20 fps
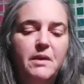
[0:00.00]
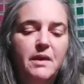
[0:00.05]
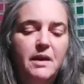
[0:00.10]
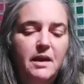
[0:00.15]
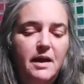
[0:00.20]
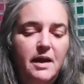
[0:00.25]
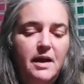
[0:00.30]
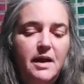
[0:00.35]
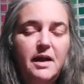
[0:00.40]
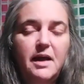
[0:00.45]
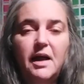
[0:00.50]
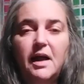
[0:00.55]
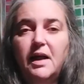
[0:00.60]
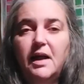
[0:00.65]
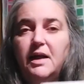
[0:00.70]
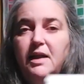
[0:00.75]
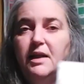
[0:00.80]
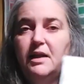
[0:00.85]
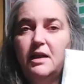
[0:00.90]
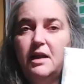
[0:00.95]
Yeah,
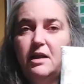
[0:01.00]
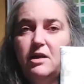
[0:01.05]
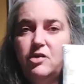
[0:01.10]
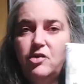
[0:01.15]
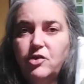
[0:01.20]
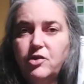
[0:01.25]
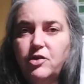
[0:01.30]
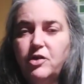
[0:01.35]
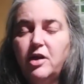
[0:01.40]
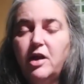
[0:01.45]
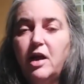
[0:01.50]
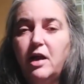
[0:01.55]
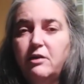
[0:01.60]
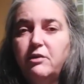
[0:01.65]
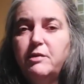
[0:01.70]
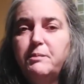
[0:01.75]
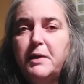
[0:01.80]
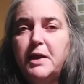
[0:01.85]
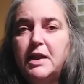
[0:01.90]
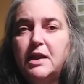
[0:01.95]
I would
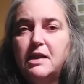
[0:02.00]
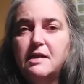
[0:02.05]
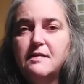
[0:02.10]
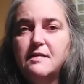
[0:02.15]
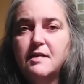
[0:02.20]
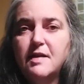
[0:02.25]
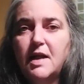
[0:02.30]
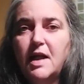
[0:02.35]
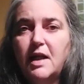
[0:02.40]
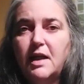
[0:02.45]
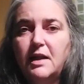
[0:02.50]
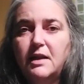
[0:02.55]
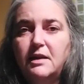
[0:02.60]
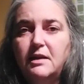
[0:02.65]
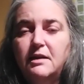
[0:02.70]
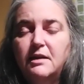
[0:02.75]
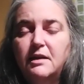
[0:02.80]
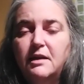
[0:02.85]
make this again.